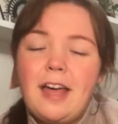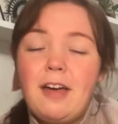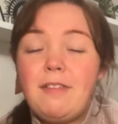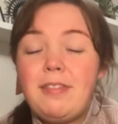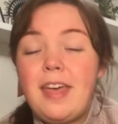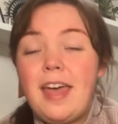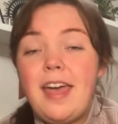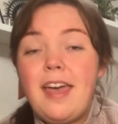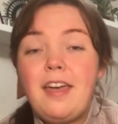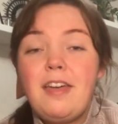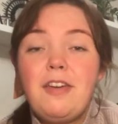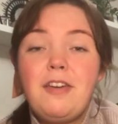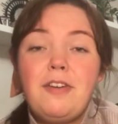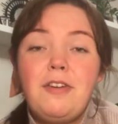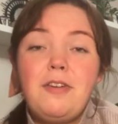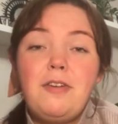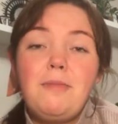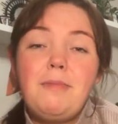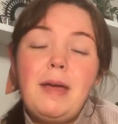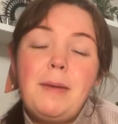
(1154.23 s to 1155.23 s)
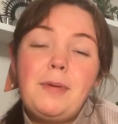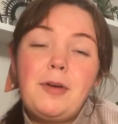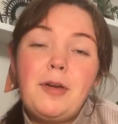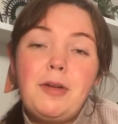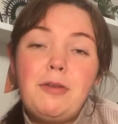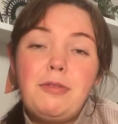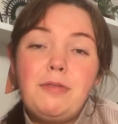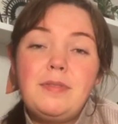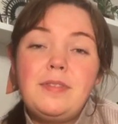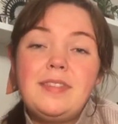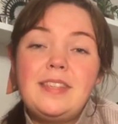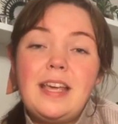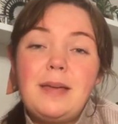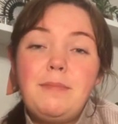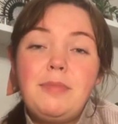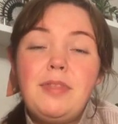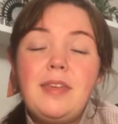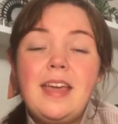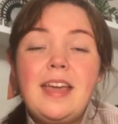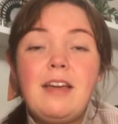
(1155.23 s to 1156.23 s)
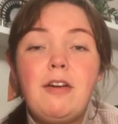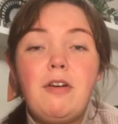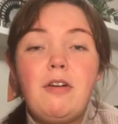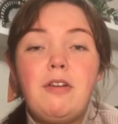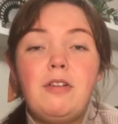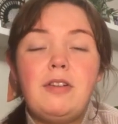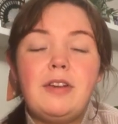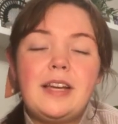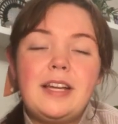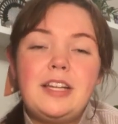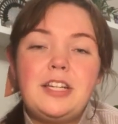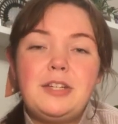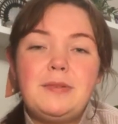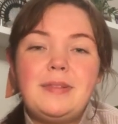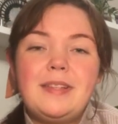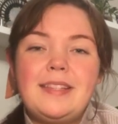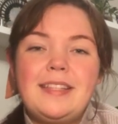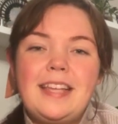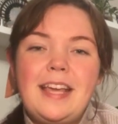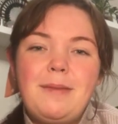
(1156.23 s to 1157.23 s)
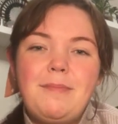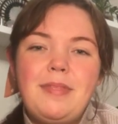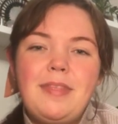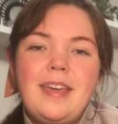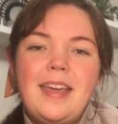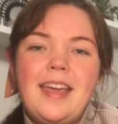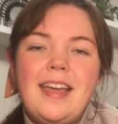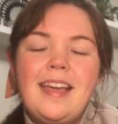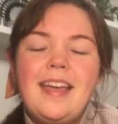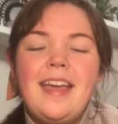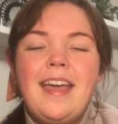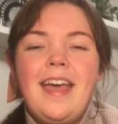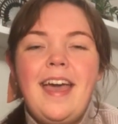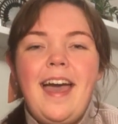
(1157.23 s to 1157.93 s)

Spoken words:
out there who might be going through the same thing or looking at doing the same thing.